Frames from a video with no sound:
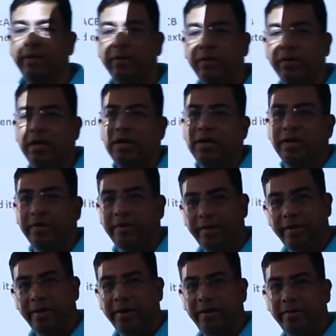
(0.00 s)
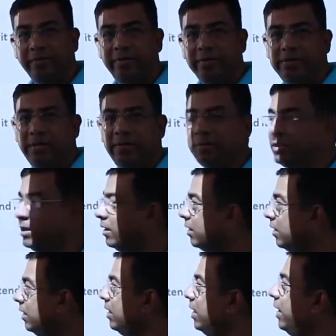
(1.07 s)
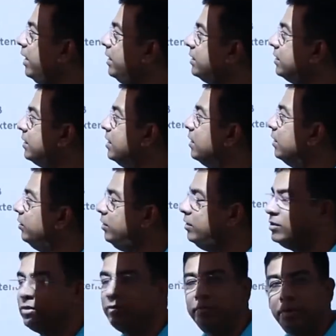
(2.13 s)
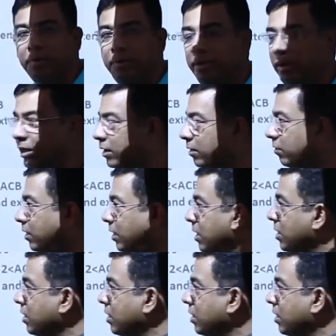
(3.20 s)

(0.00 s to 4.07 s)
your radii of the same circle, hence these two will be equal.